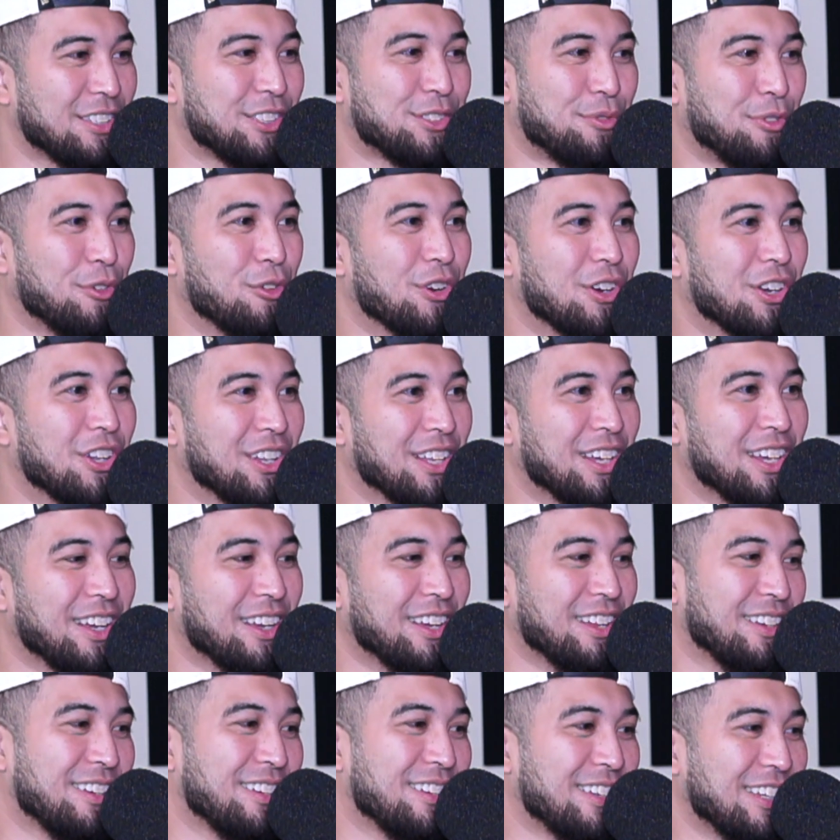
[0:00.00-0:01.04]
that's for real
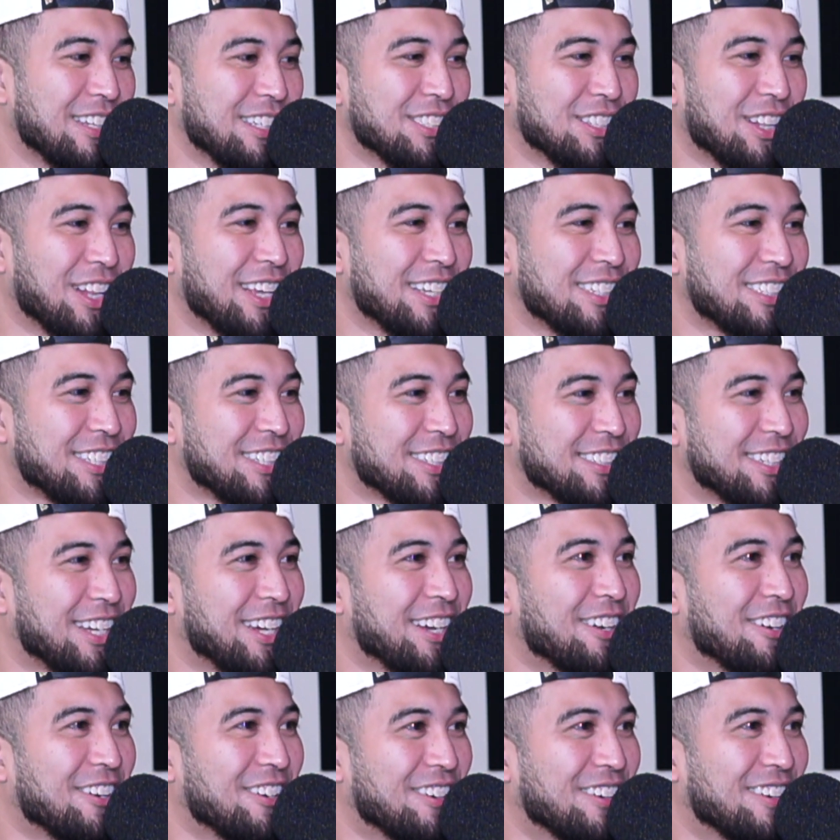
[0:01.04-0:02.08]
it. He's lazy as
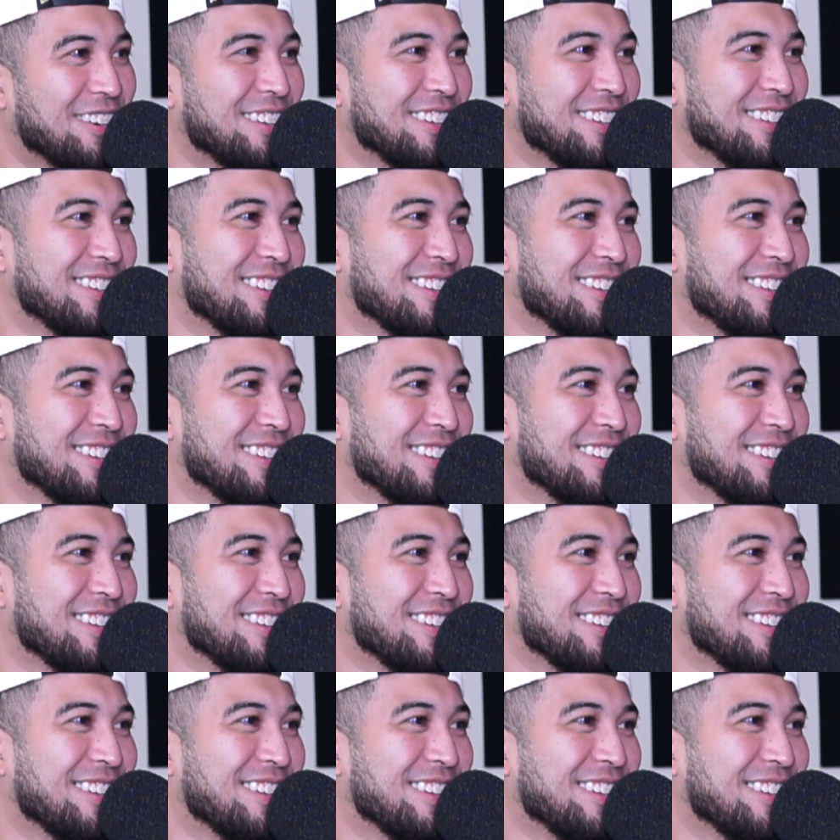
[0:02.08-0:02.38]
hell.